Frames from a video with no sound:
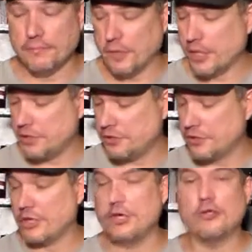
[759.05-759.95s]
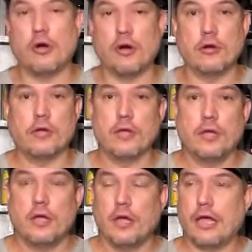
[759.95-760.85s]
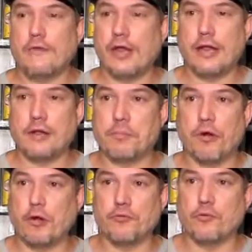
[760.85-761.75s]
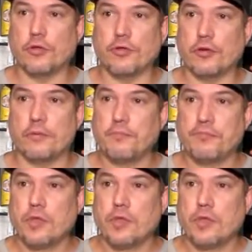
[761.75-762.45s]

But she's a good dog. I haven't had any problems with her.